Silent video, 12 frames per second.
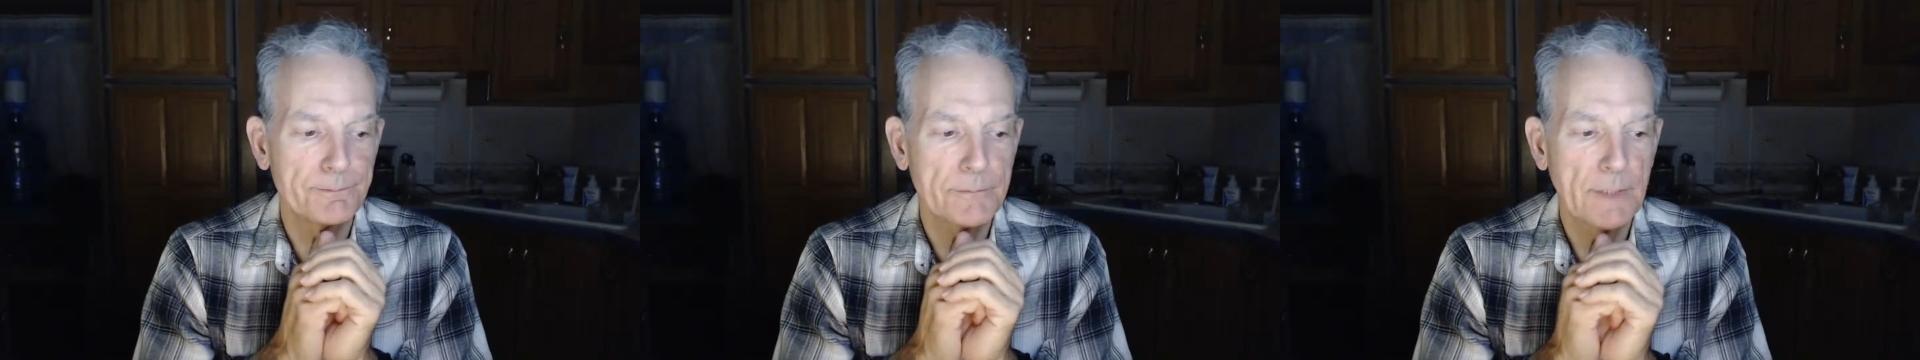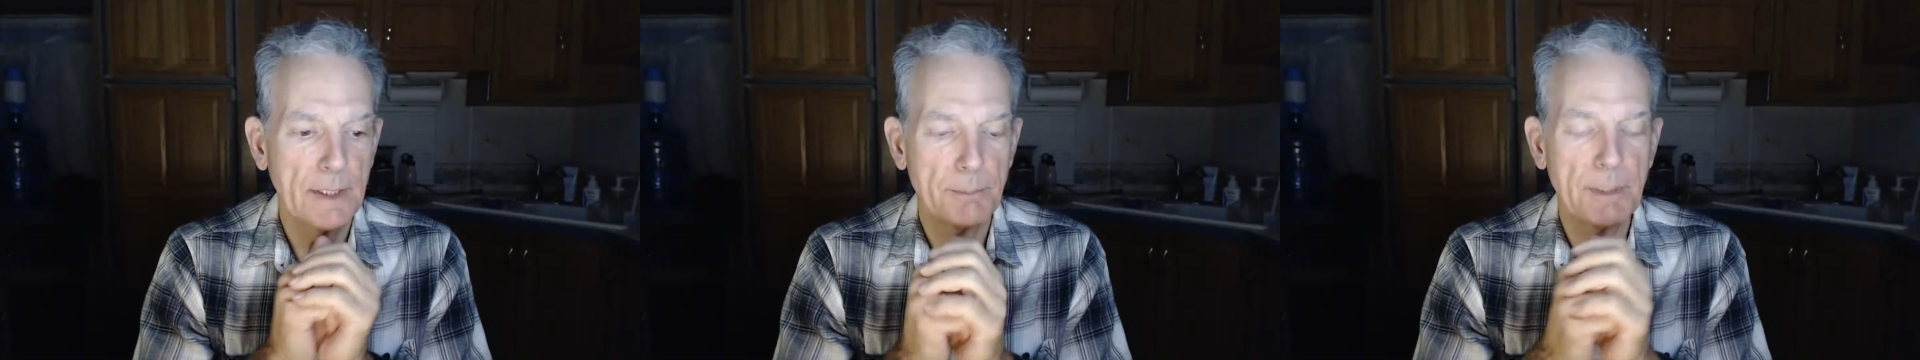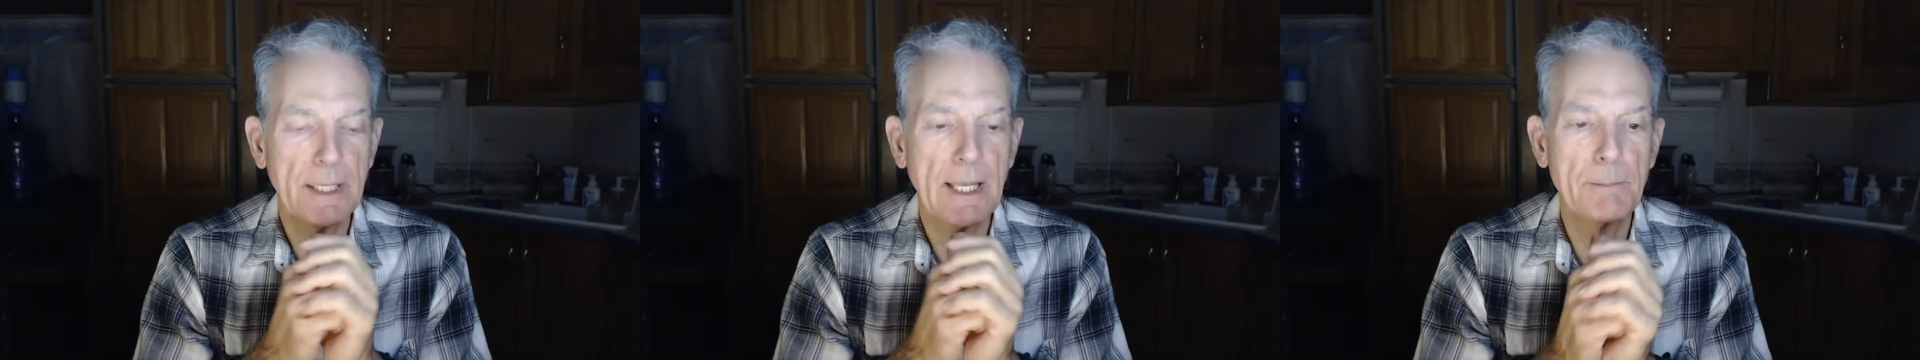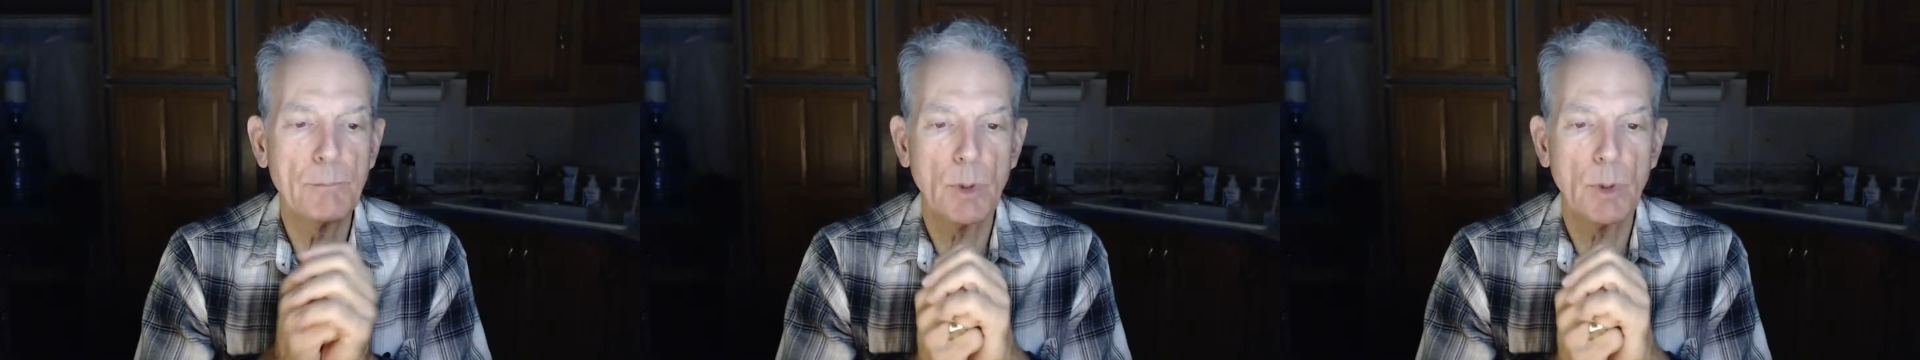And it
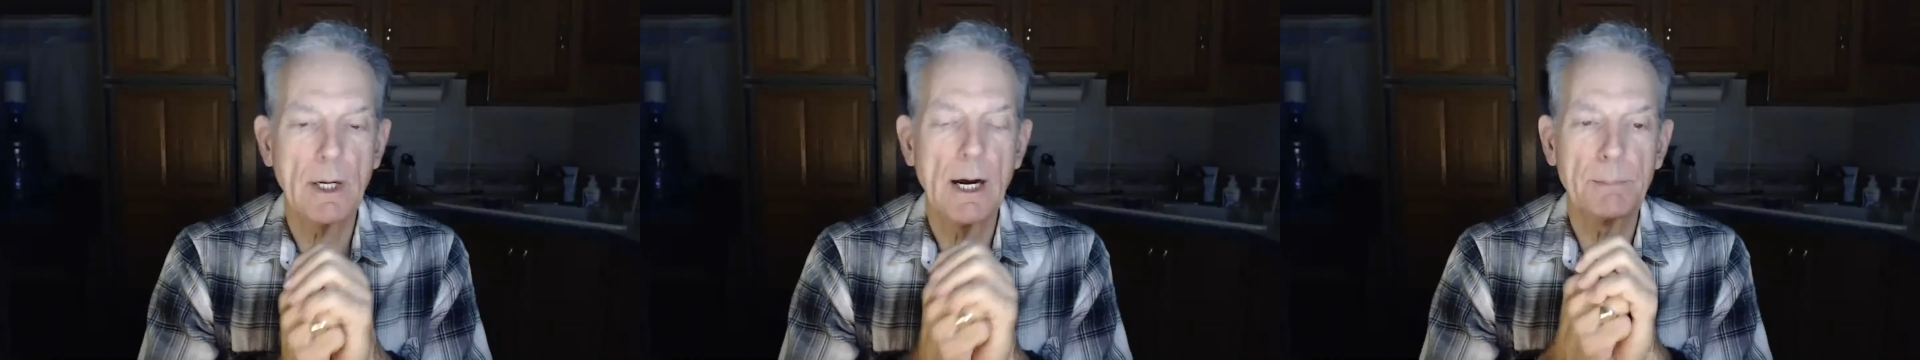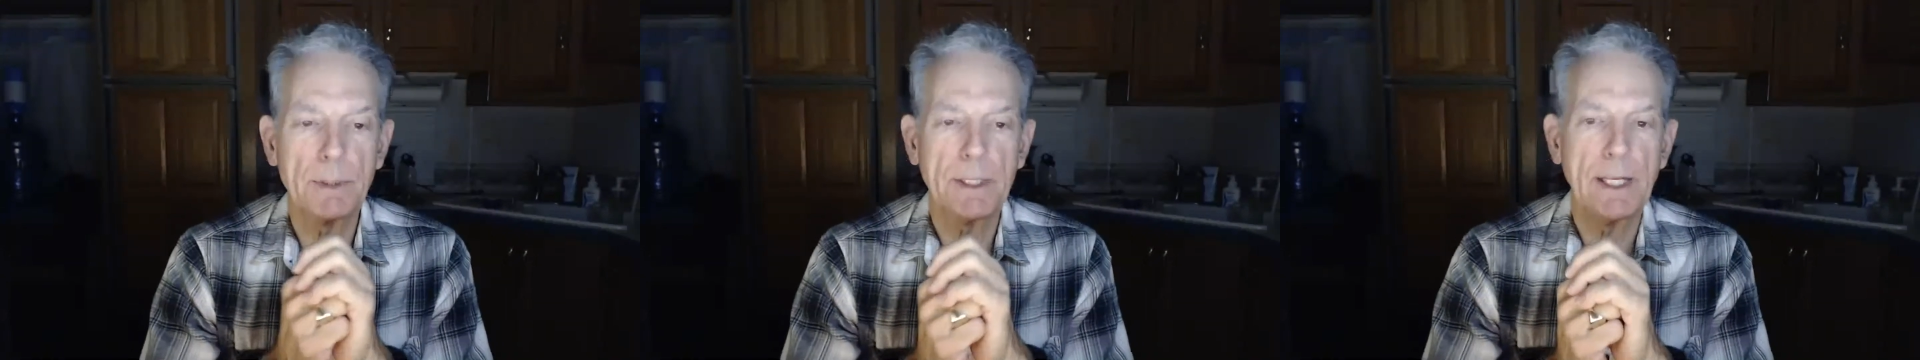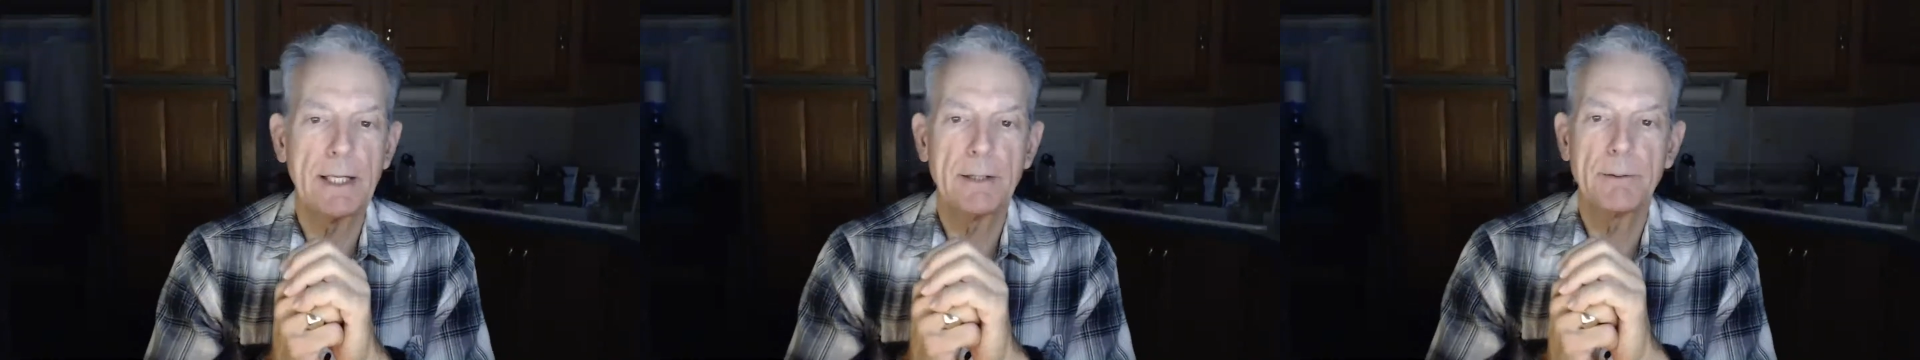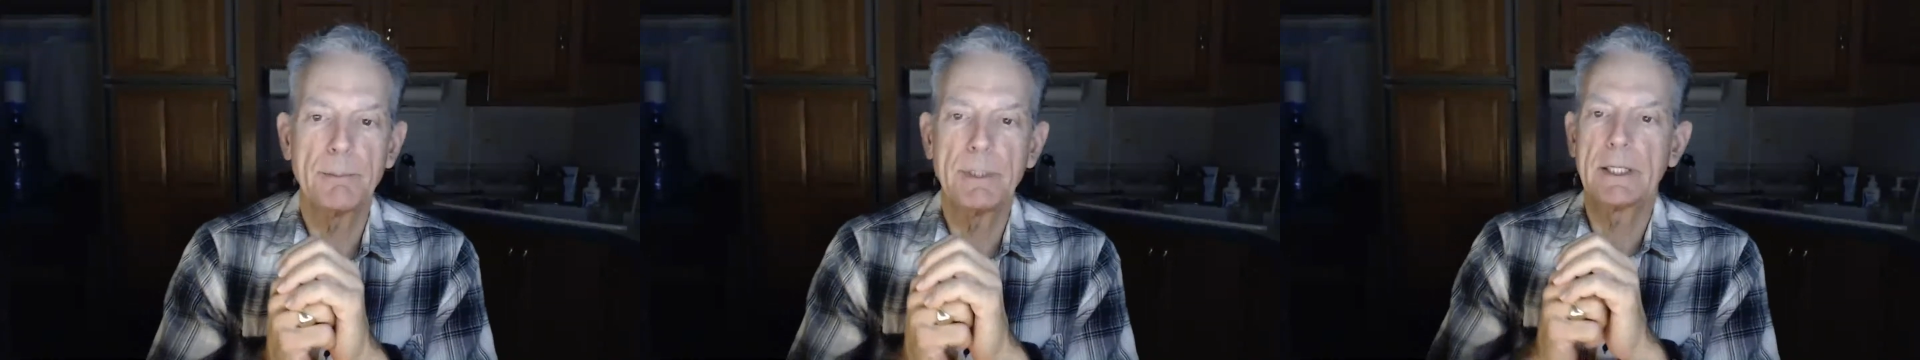became more
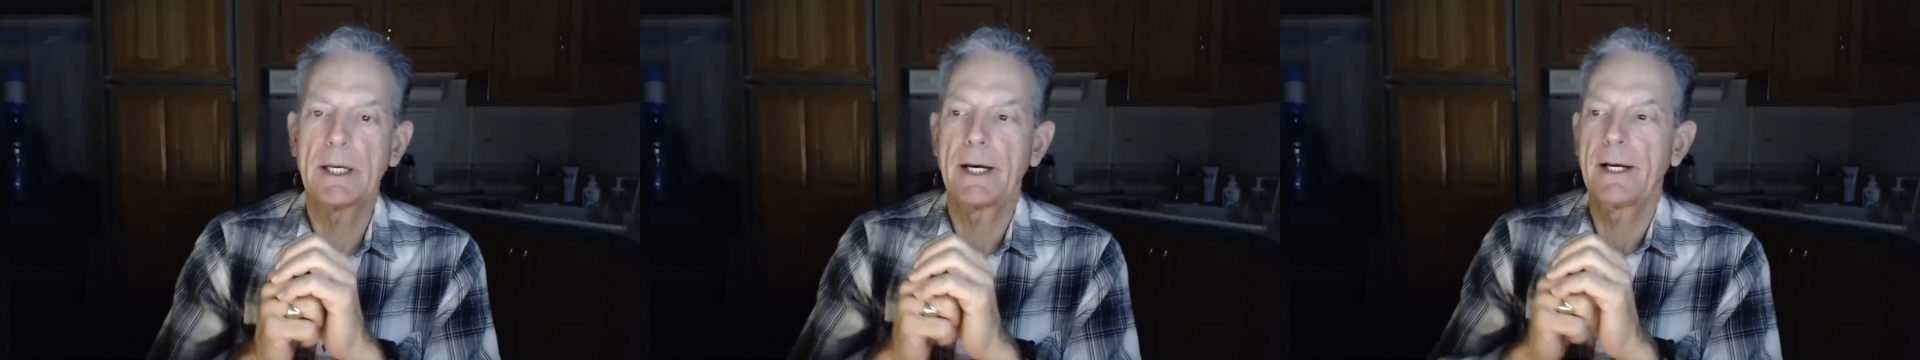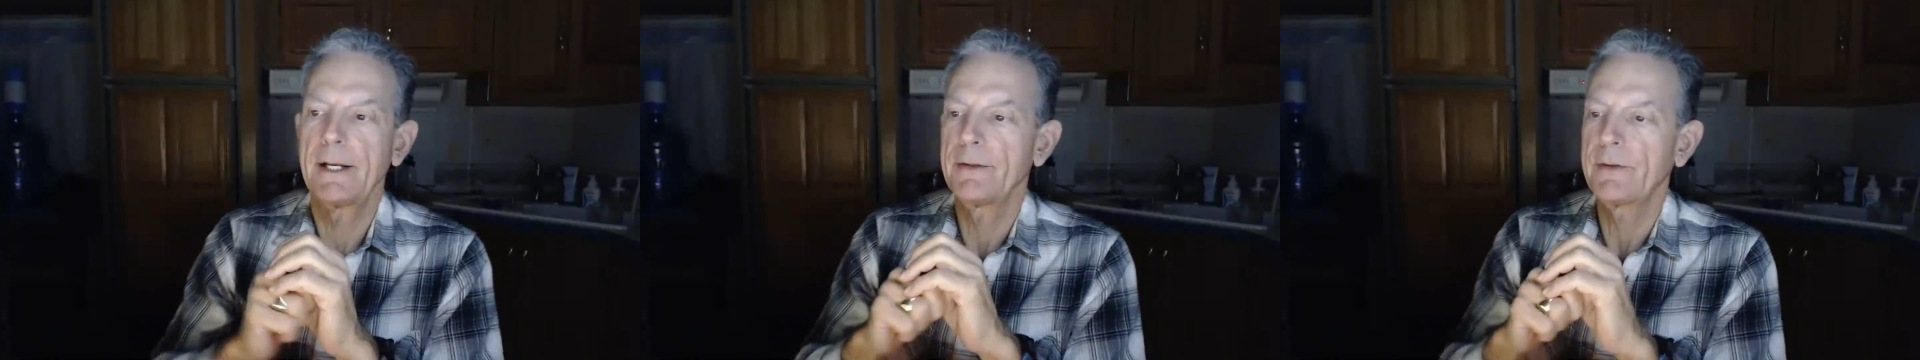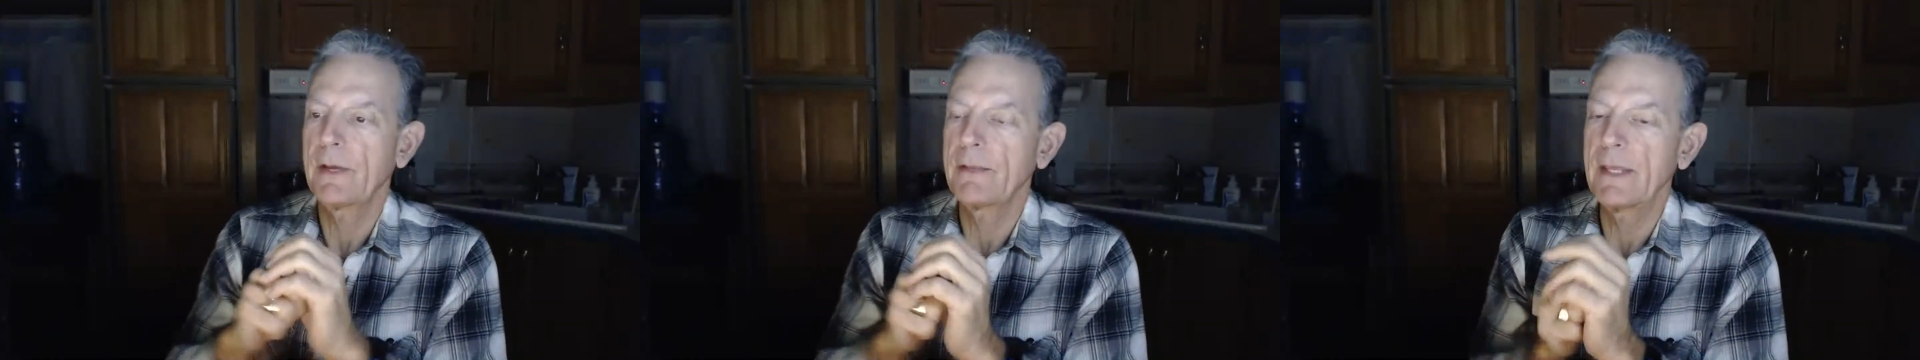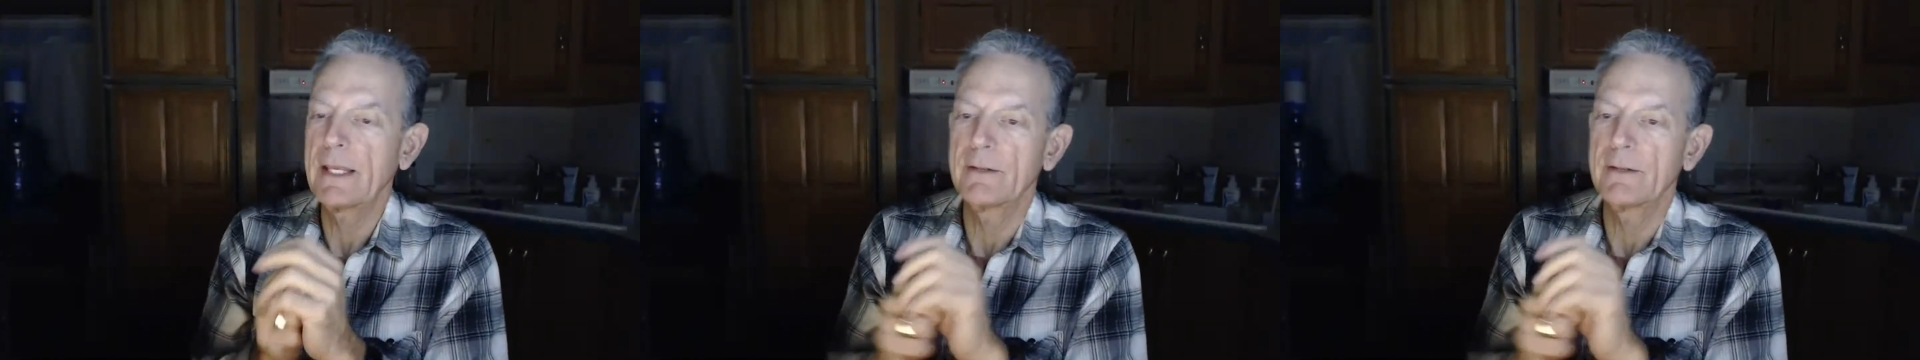complicated because I
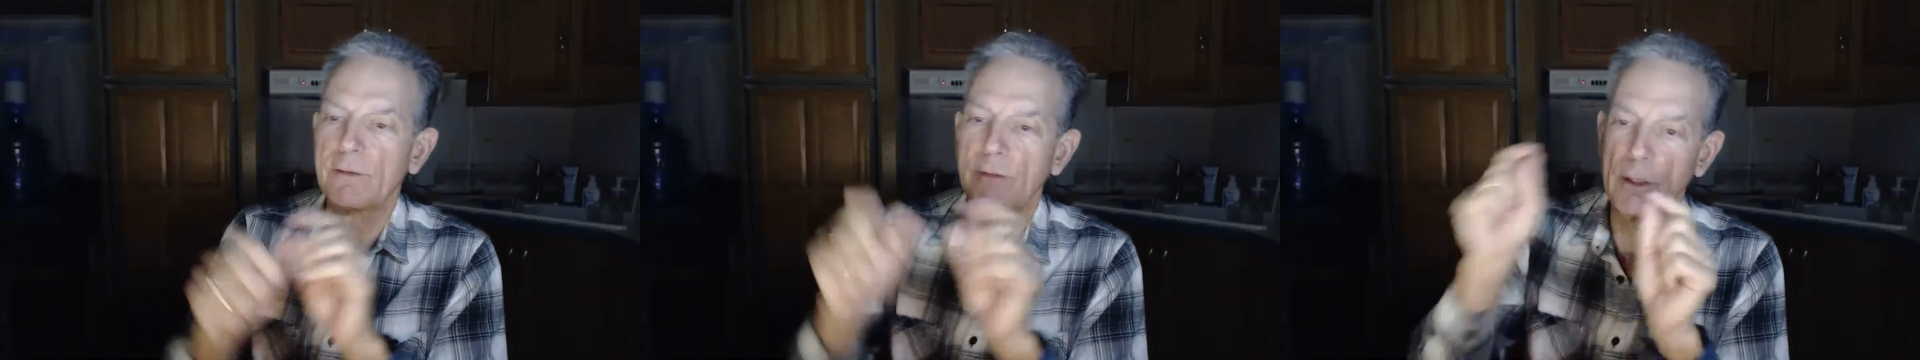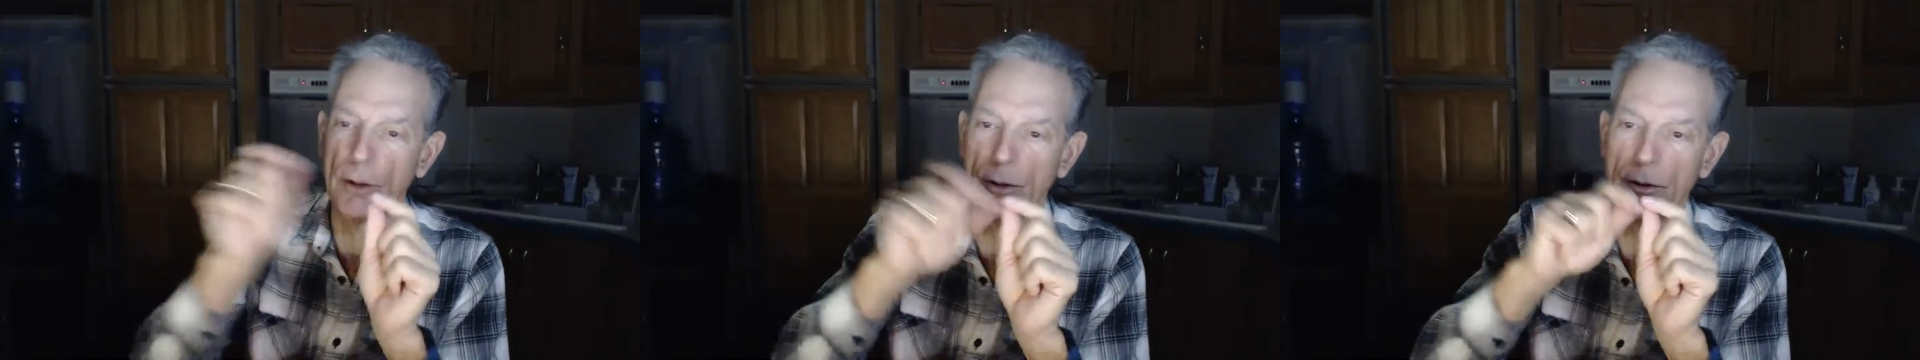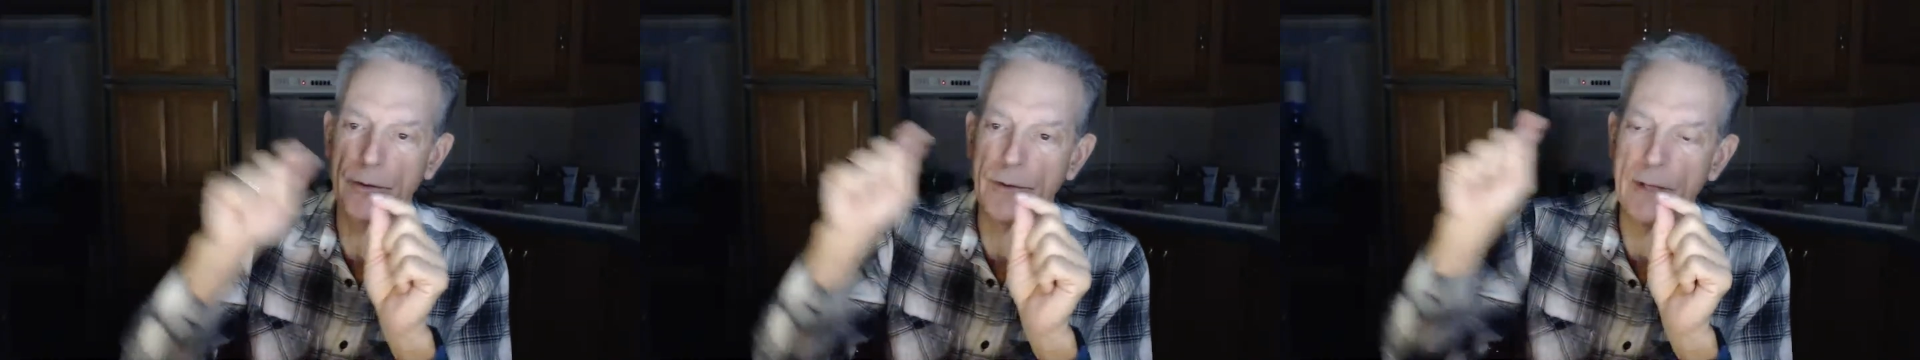think it's the Earth